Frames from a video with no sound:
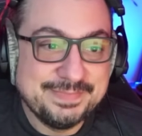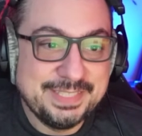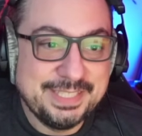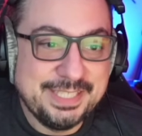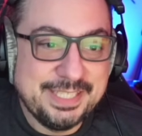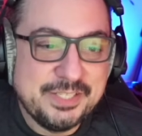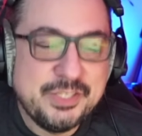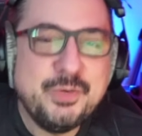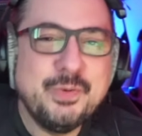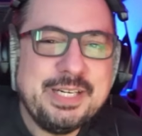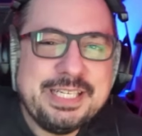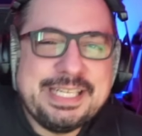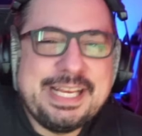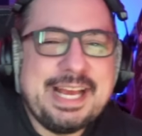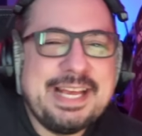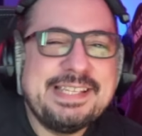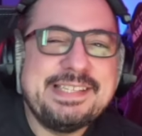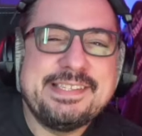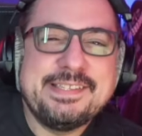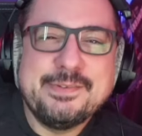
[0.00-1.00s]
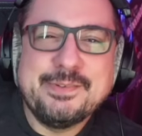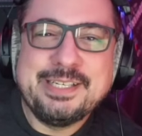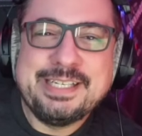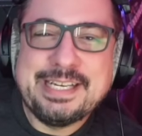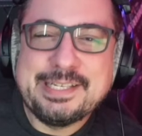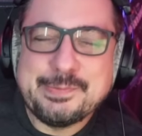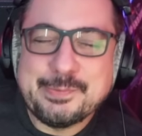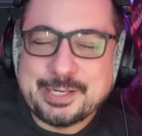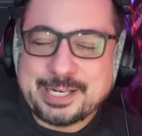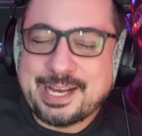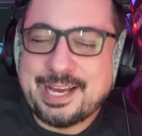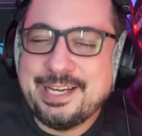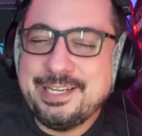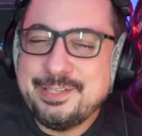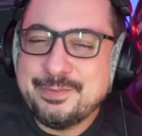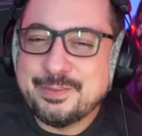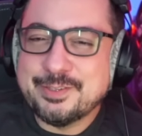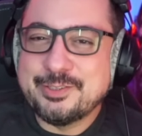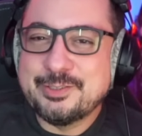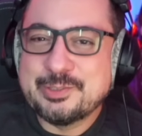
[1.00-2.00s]
Do you want to guess? You want to guess what kind
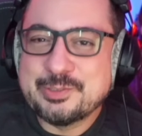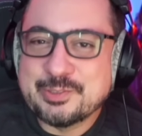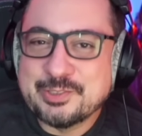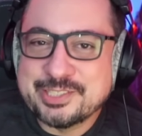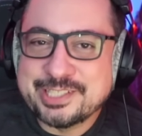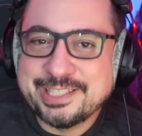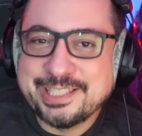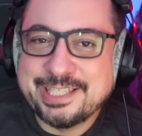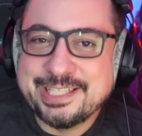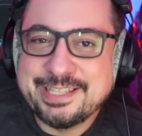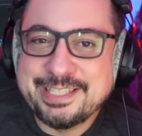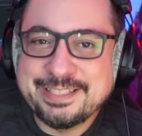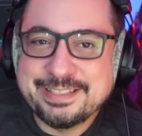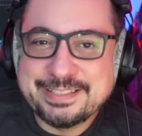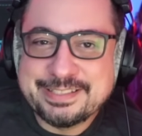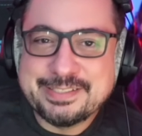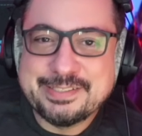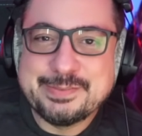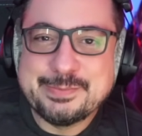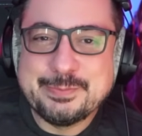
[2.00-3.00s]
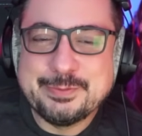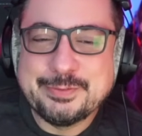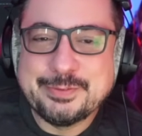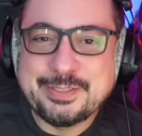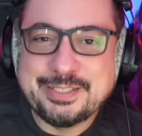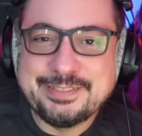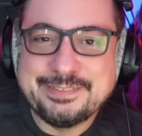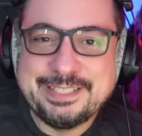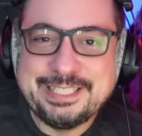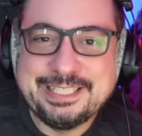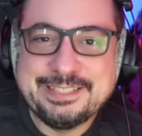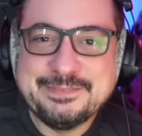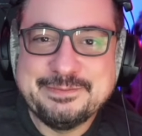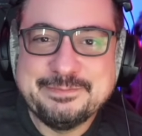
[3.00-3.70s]
of Elder Scrolls Online thing this is before I read it?